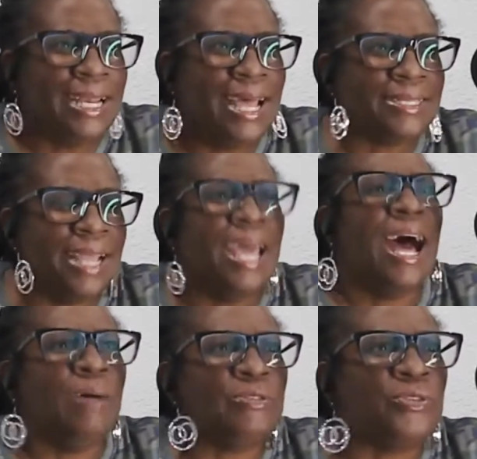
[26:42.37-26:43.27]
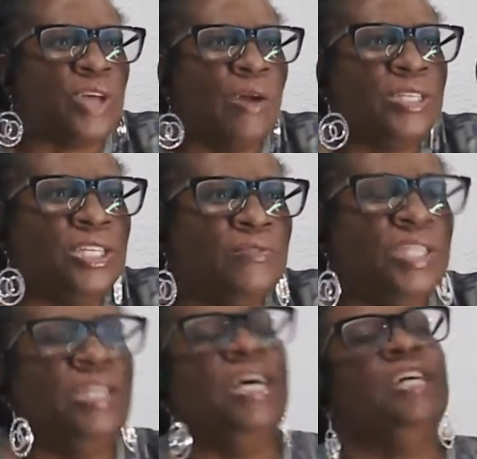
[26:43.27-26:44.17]
lady's last name. I'm so sorry,
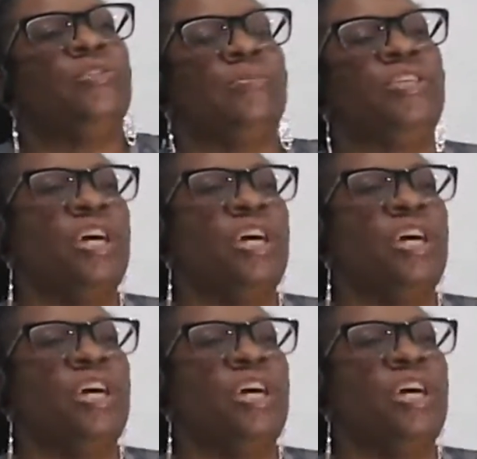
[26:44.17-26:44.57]
Sylvia. So if